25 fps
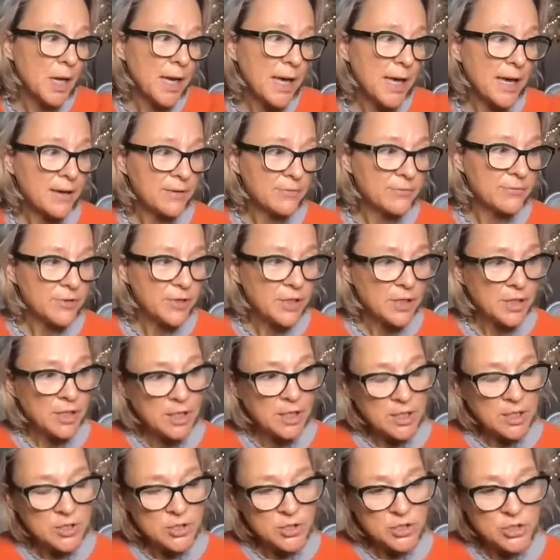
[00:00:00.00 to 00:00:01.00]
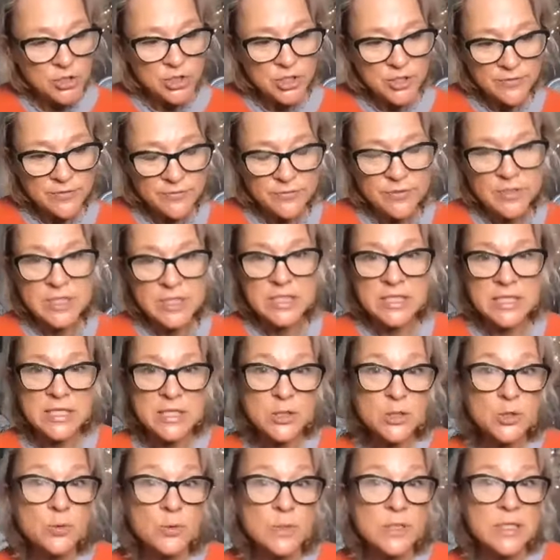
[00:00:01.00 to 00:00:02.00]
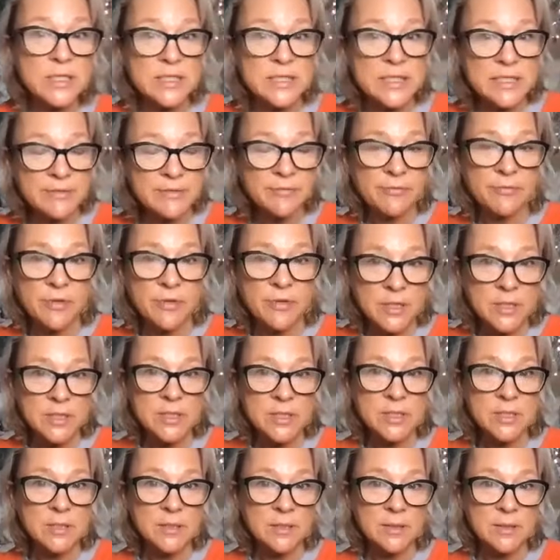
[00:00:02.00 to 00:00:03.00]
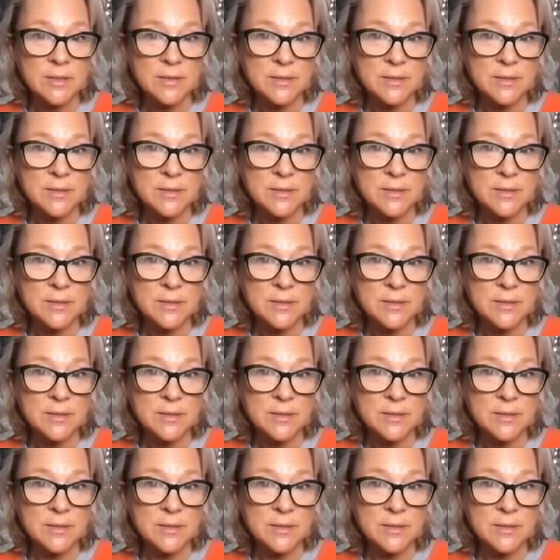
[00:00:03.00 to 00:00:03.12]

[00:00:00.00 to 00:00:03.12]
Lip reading: have shifted into a different